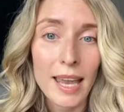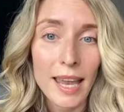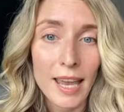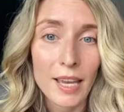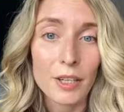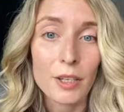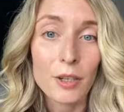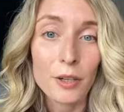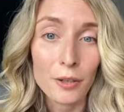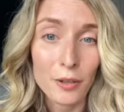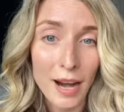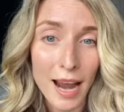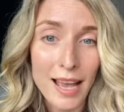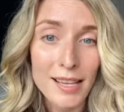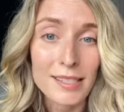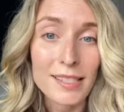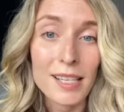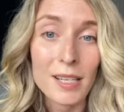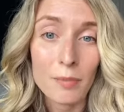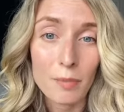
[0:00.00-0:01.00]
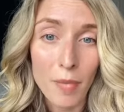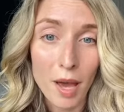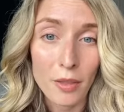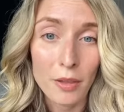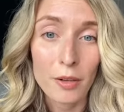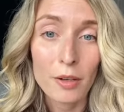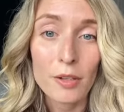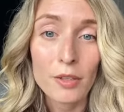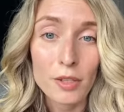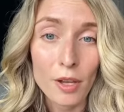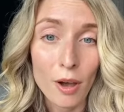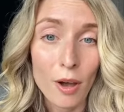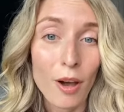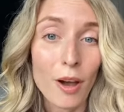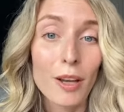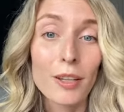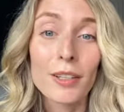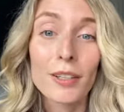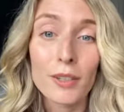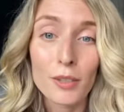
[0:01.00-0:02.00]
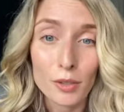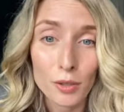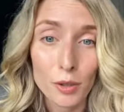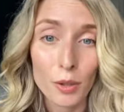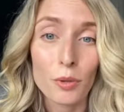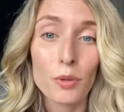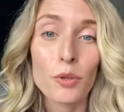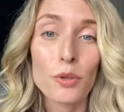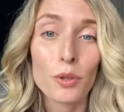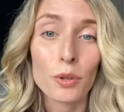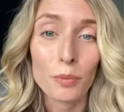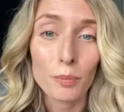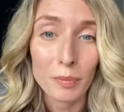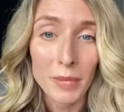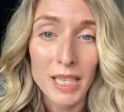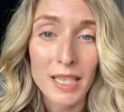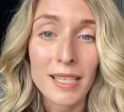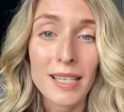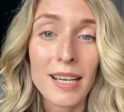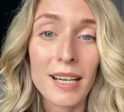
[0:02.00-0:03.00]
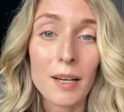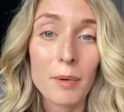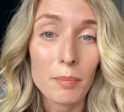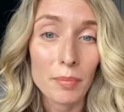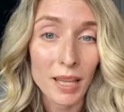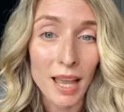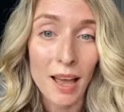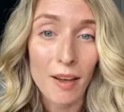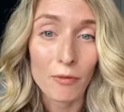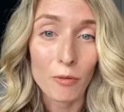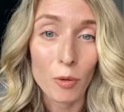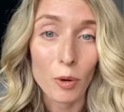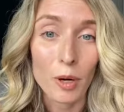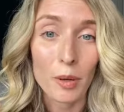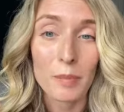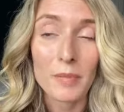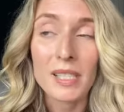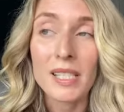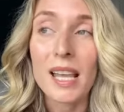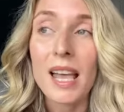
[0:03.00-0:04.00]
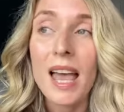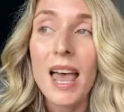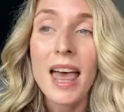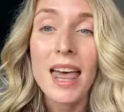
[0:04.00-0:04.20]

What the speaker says: and harassing mothers on social media platforms.